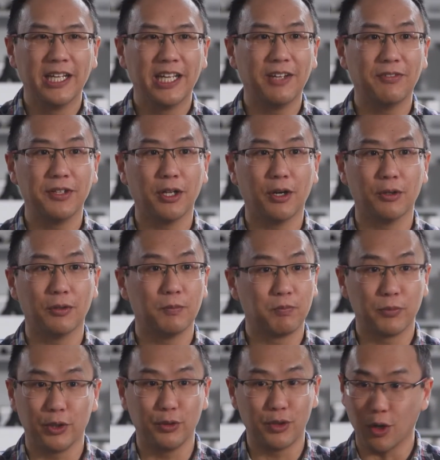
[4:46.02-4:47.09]
even though
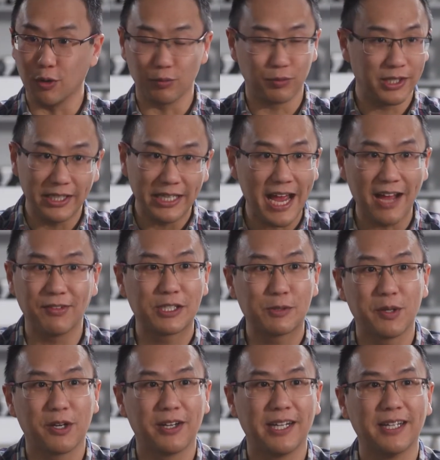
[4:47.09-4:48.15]
you don't really have
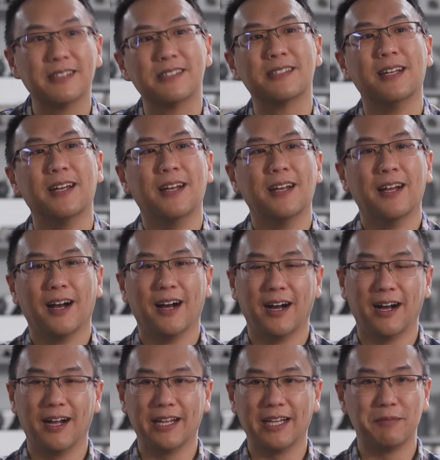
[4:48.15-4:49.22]
experience
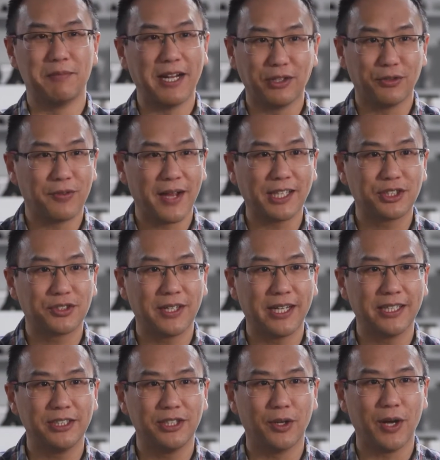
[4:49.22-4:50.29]
in manufacturing?